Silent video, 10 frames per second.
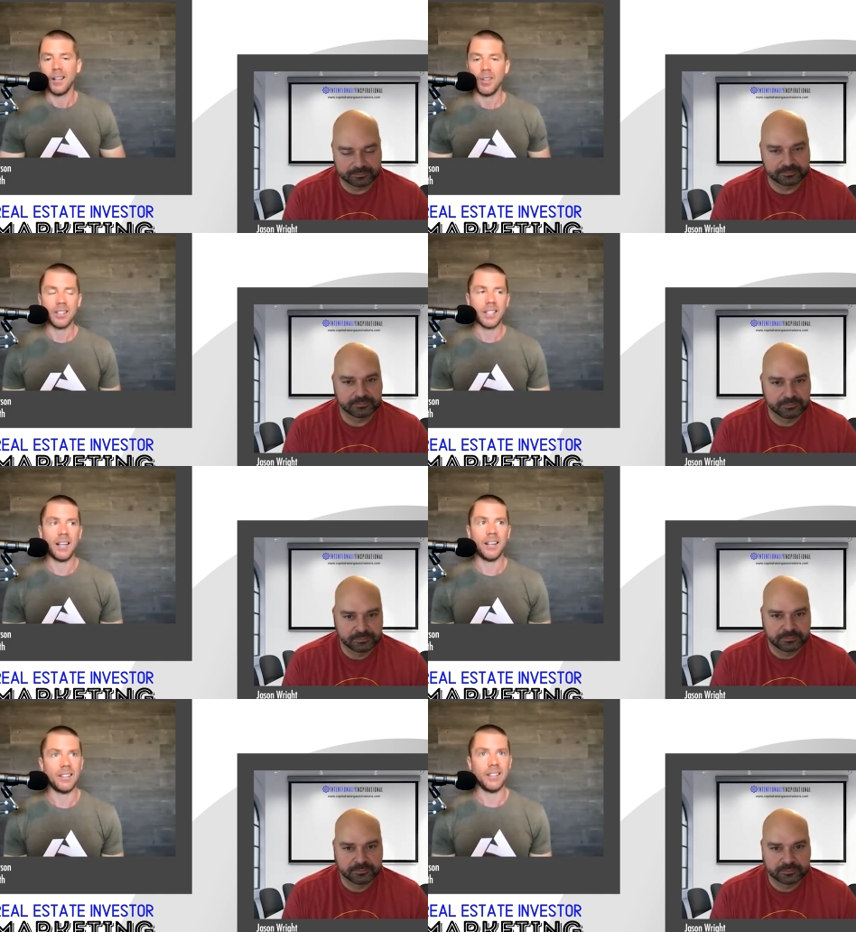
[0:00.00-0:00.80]
Speaker 1: that's
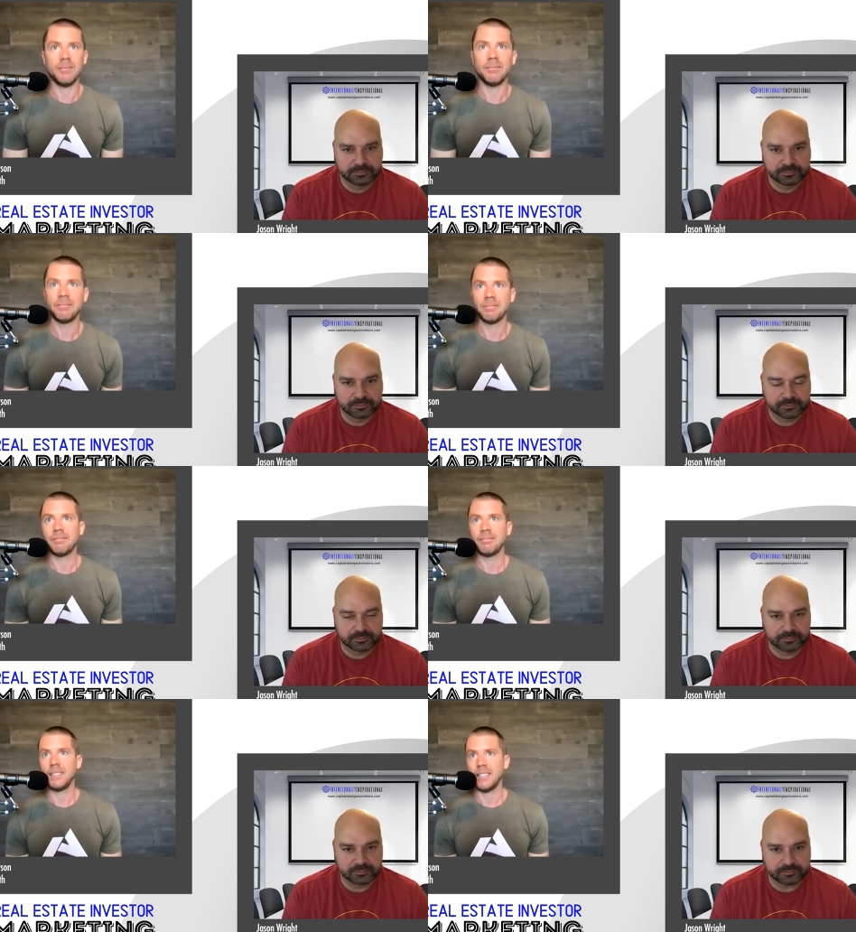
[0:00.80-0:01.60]
kind of
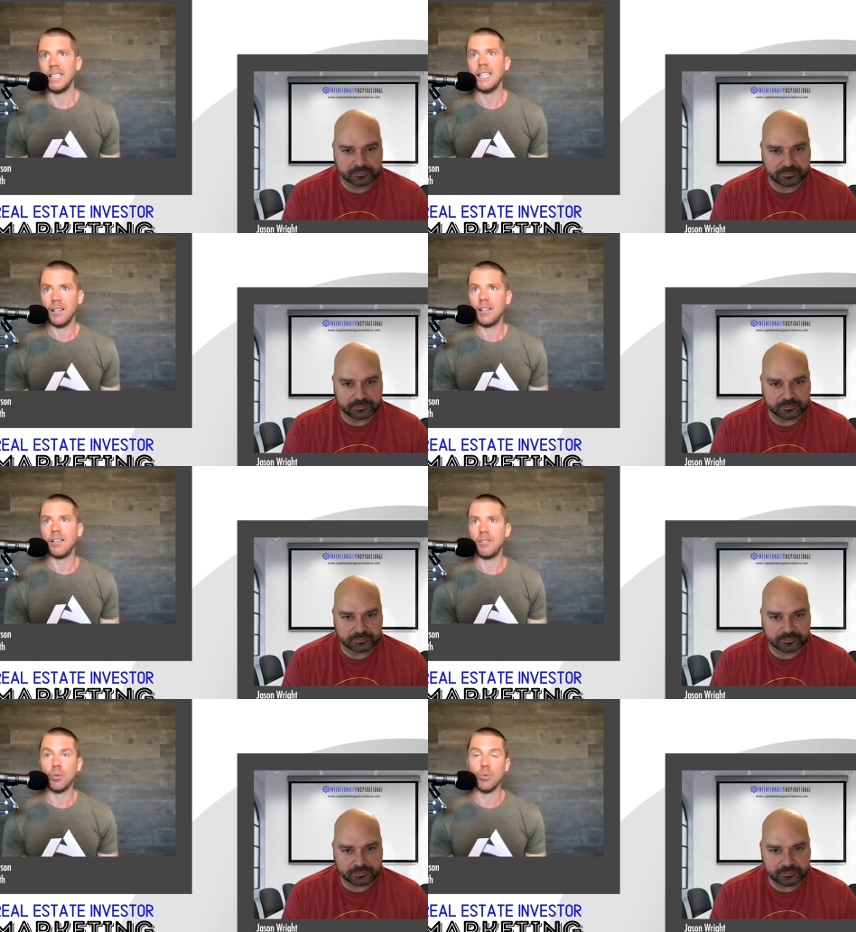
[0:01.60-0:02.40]

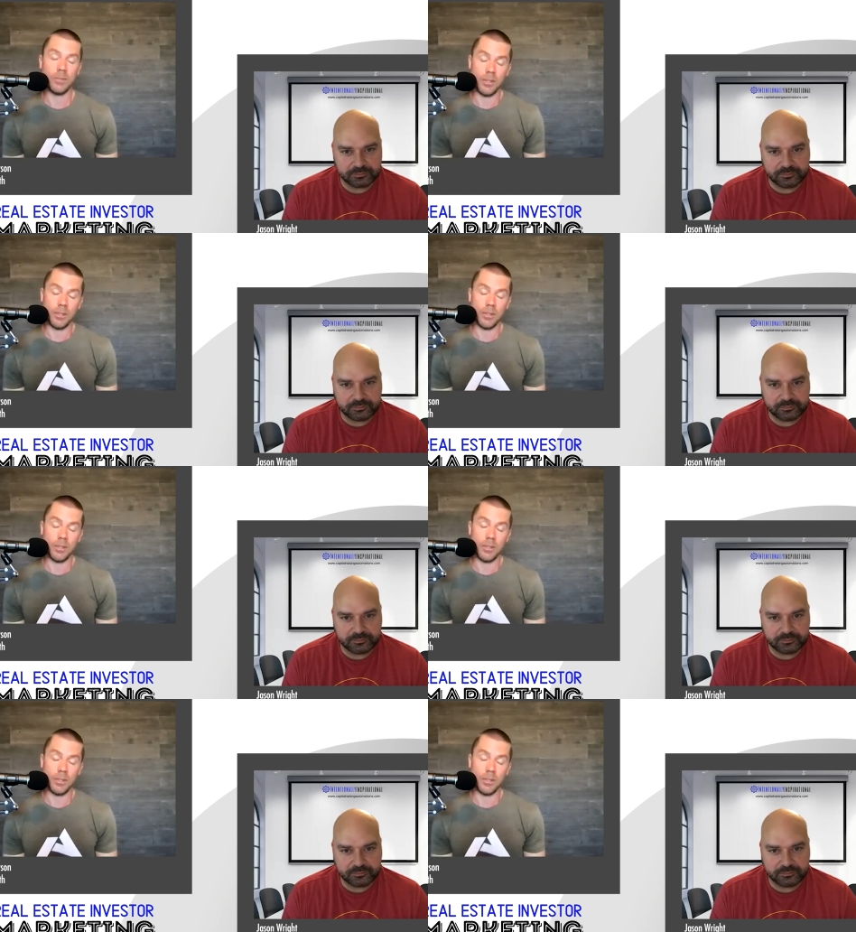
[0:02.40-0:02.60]
the